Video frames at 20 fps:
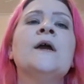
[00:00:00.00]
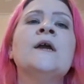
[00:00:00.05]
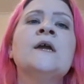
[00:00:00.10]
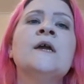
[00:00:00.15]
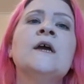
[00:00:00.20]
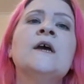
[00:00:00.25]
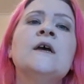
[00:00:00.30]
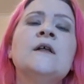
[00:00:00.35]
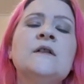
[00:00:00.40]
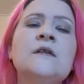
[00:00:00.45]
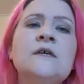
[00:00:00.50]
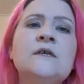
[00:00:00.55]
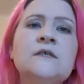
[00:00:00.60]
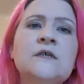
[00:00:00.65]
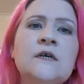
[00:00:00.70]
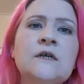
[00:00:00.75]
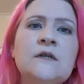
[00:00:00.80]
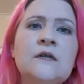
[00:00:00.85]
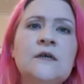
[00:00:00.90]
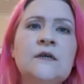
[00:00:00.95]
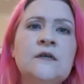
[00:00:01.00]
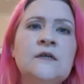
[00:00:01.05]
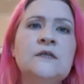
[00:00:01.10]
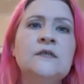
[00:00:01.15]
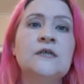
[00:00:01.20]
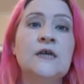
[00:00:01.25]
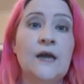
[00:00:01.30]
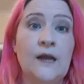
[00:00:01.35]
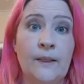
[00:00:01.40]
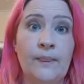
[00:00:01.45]
get Lakeside linens
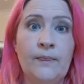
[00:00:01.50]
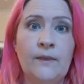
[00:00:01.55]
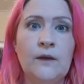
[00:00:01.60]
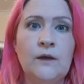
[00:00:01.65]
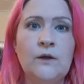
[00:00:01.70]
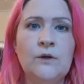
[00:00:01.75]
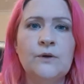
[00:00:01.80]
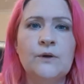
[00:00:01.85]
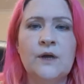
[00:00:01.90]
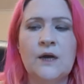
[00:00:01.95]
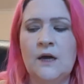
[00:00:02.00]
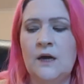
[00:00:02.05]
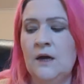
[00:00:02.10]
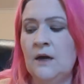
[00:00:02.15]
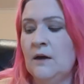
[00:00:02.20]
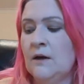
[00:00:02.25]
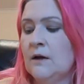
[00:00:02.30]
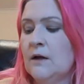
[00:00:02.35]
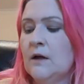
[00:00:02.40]
in the UK